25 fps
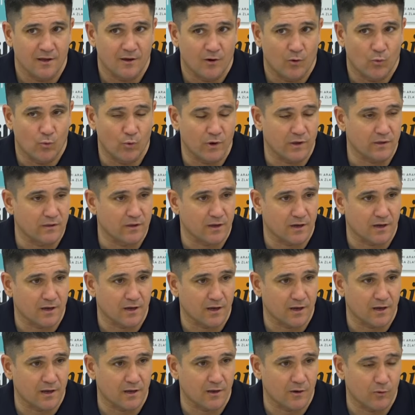with
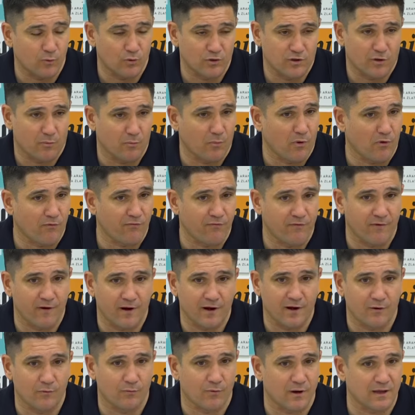the
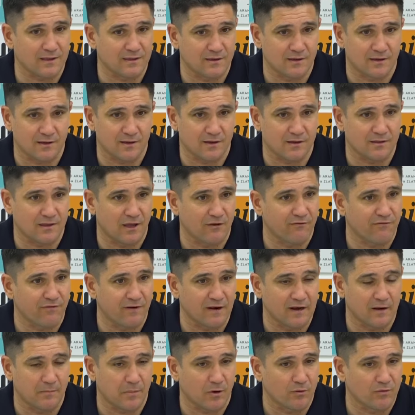moffer, what they
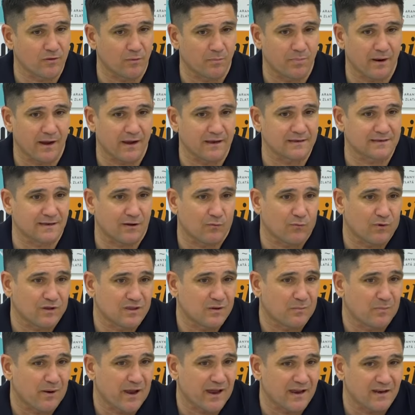feel about the players and what
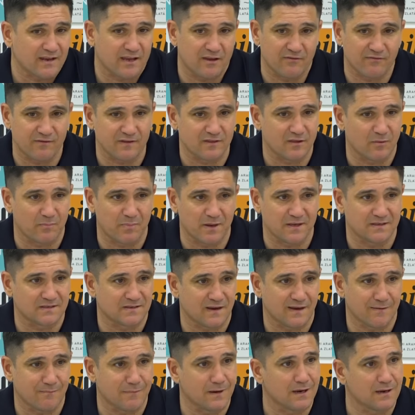the player give in the pitch.
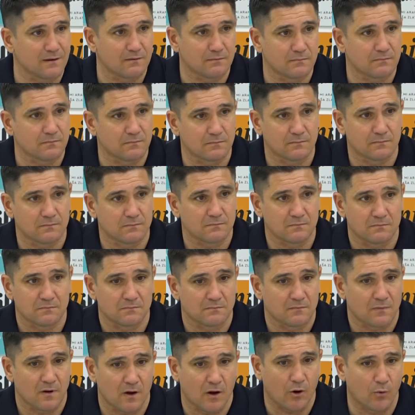I mean,
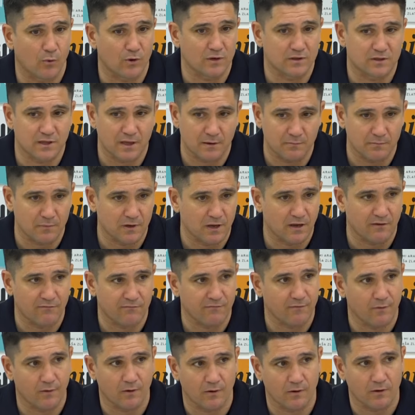our team
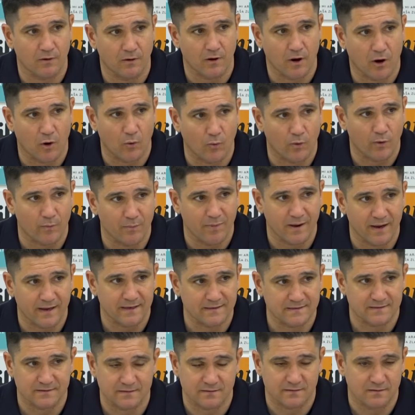give our
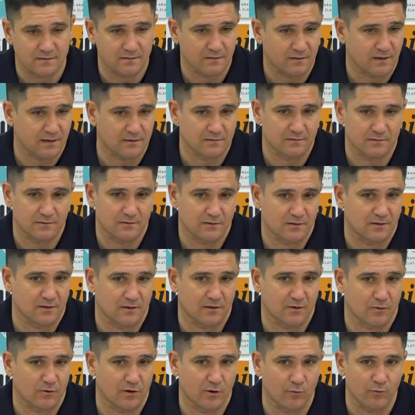best, and
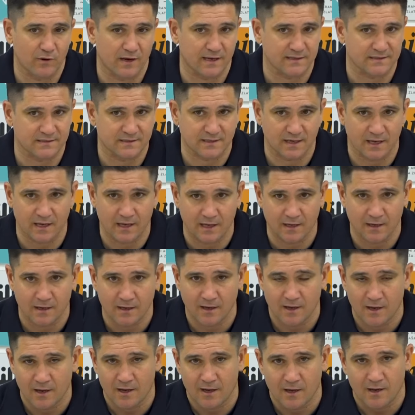only we can say
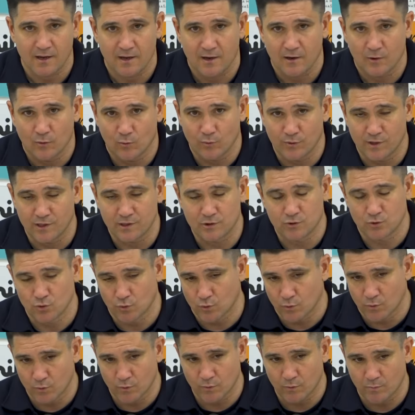we need
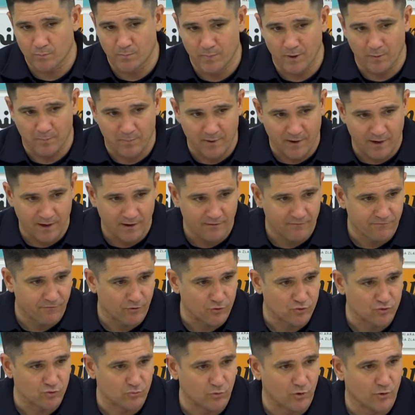to prepare
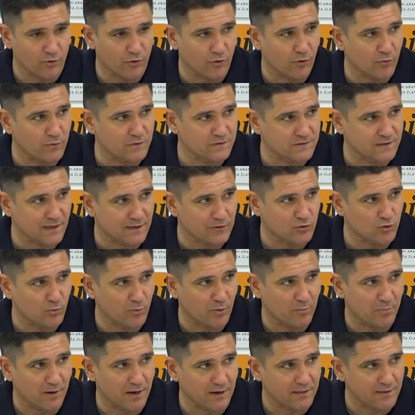for tomorrow, start to
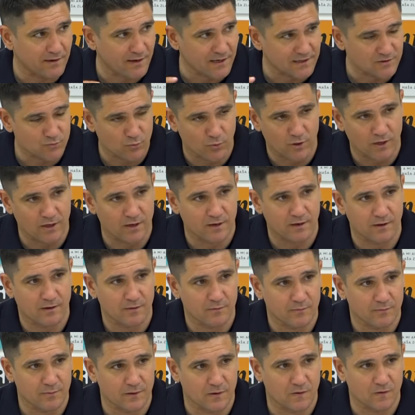prepare the next week,
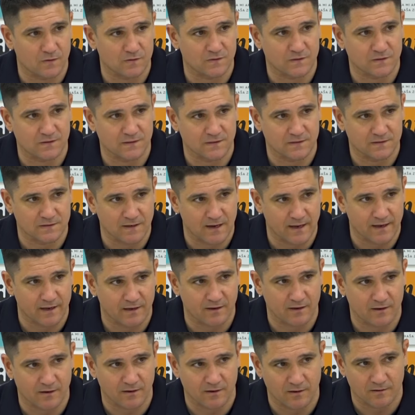because this is
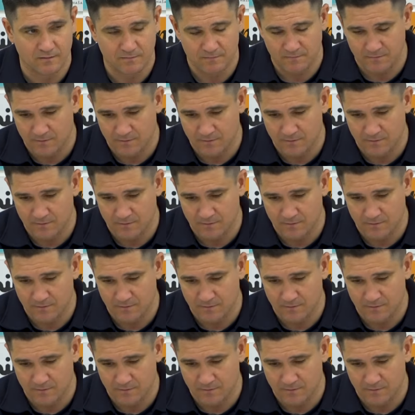like a